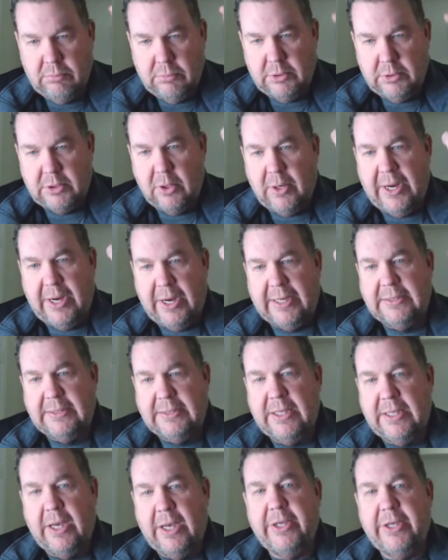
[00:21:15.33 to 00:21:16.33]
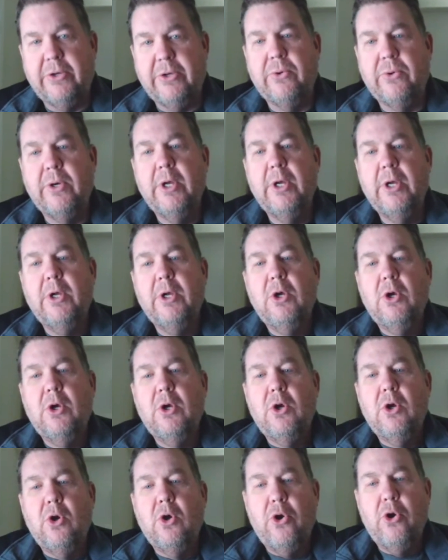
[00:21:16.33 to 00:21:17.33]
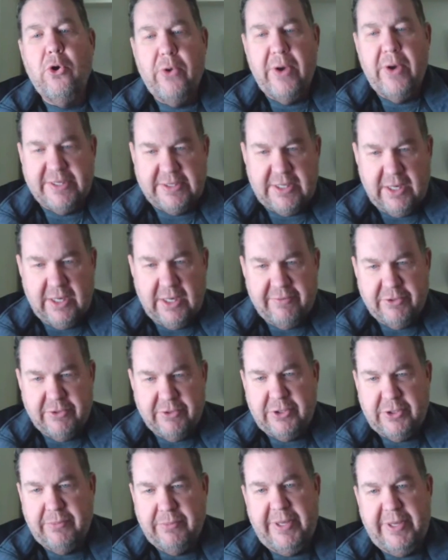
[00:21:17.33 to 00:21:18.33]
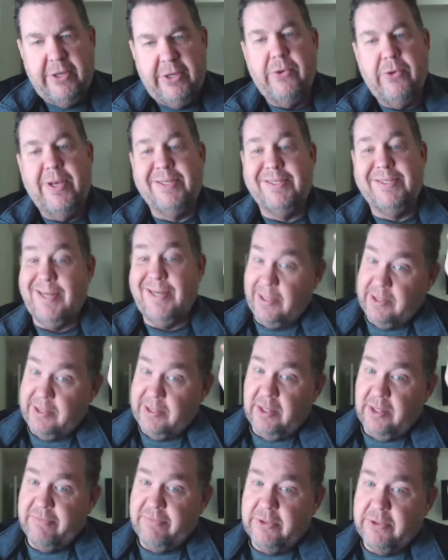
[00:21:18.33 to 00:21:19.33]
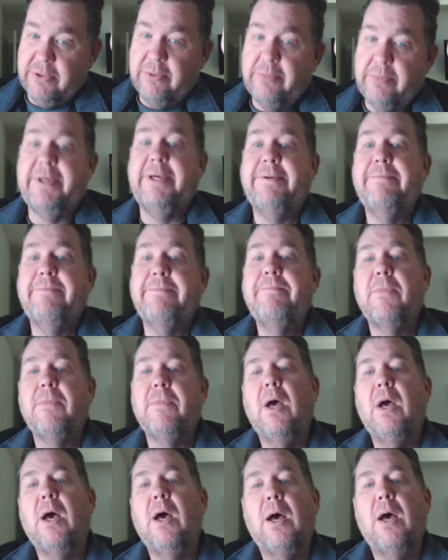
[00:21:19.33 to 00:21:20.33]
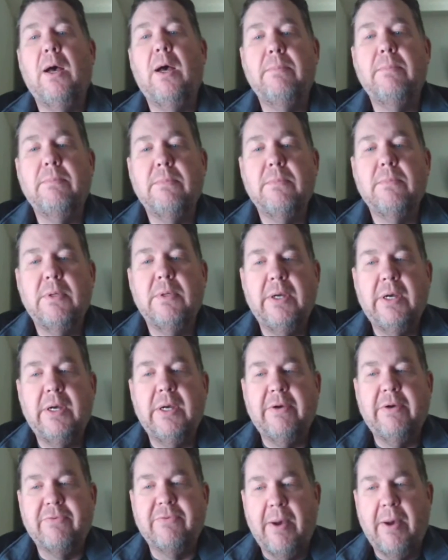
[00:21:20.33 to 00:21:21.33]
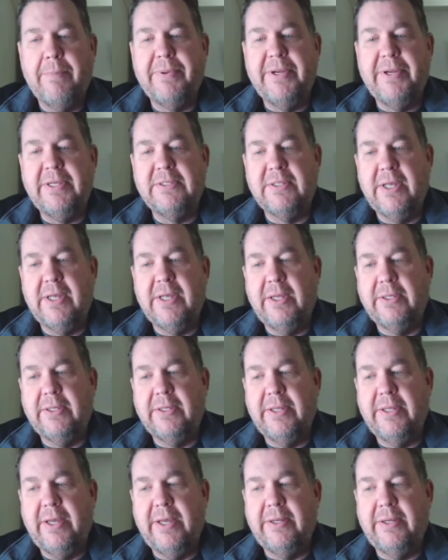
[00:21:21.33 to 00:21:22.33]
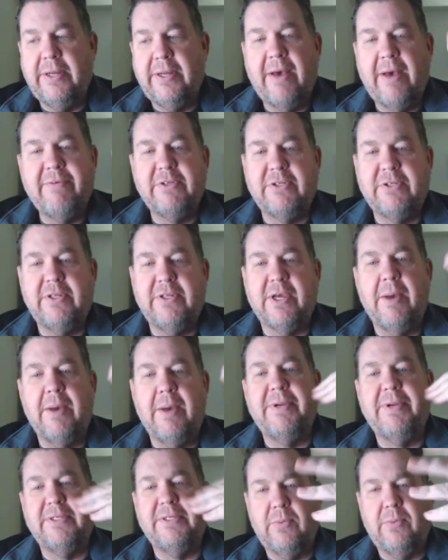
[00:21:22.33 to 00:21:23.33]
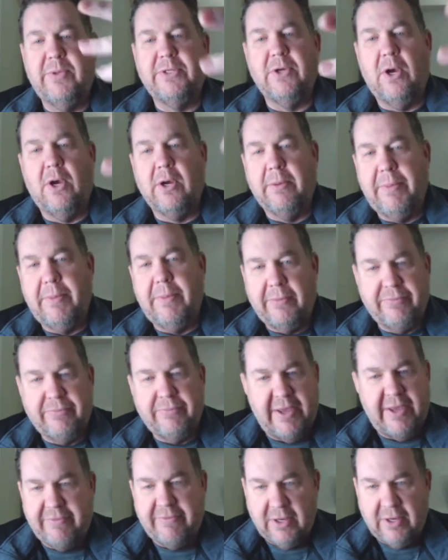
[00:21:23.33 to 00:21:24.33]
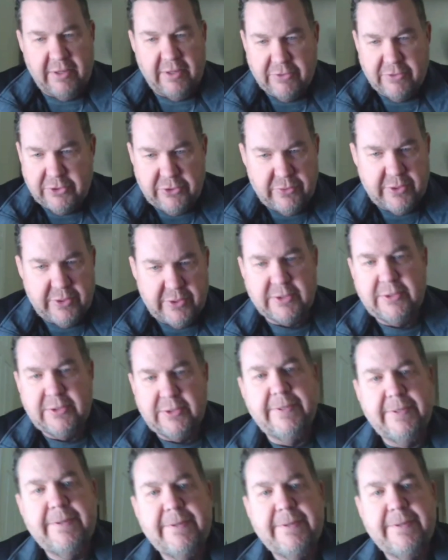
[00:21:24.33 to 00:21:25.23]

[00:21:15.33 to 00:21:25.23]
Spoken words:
So I can tell you who has delivered to me, who has not delivered to me, of companies and obviously the companies that we talk about, they've delivered to us.